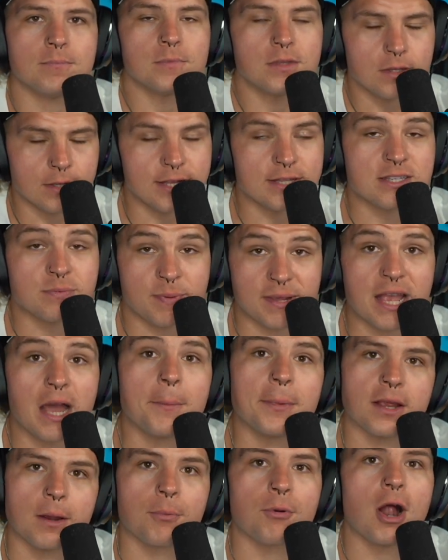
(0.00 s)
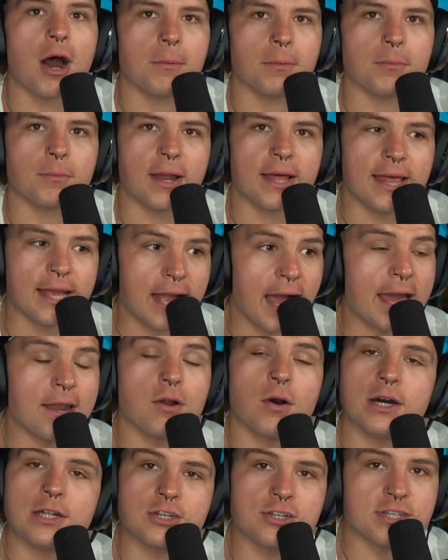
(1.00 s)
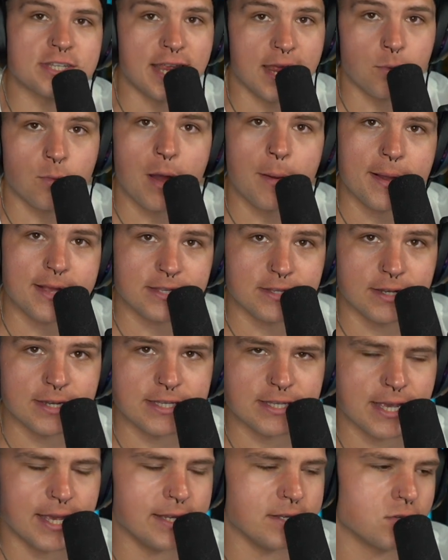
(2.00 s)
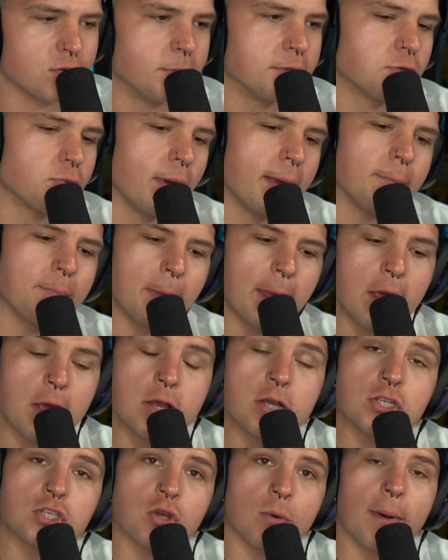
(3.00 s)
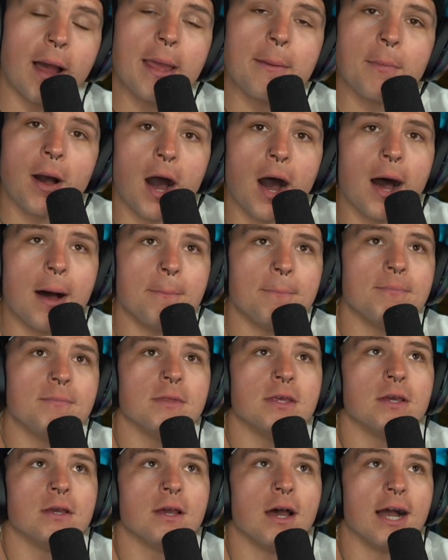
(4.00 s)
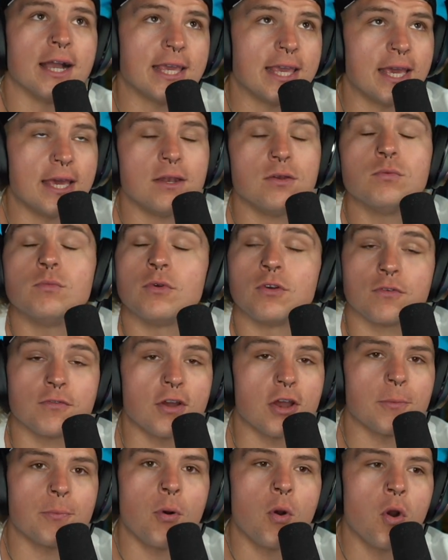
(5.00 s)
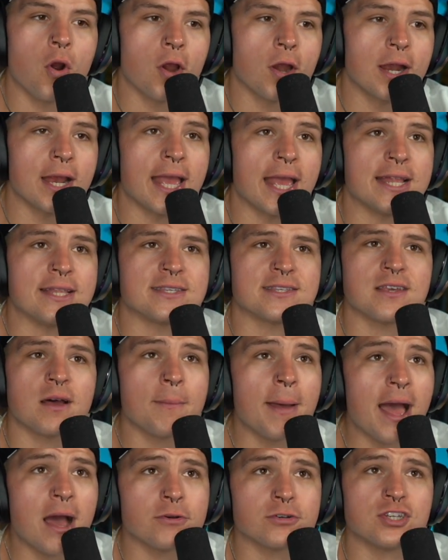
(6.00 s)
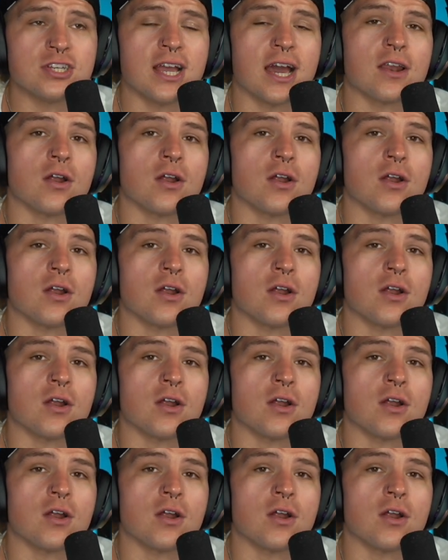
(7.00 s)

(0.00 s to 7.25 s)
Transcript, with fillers: it's becoming a problem right like i don't understand why my son is gaining so much weight so my mom, again, we were very poor, and somehow she got a